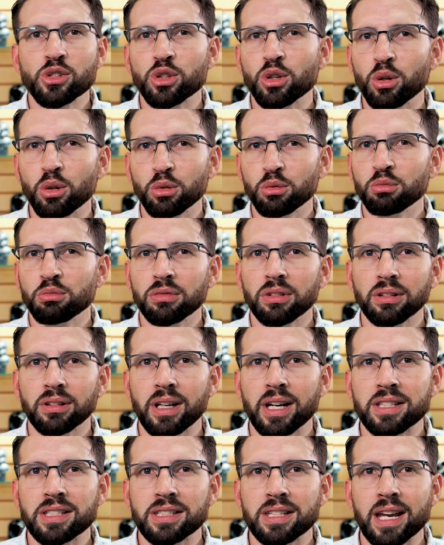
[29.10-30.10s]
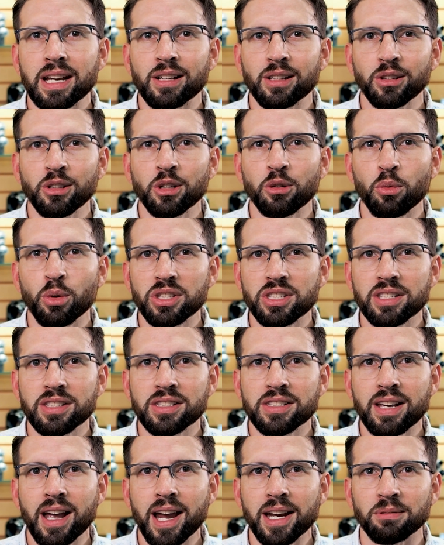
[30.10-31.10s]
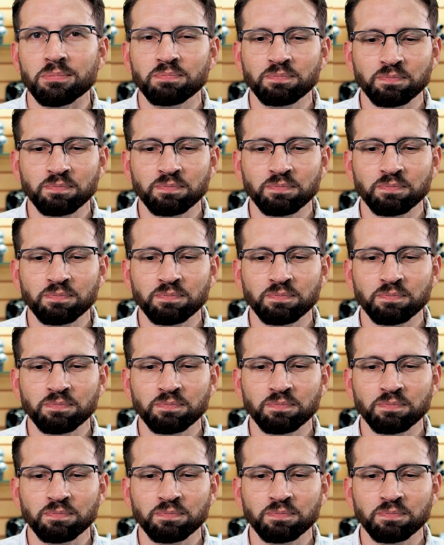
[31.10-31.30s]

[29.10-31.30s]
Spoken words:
so let's take a look what's inside.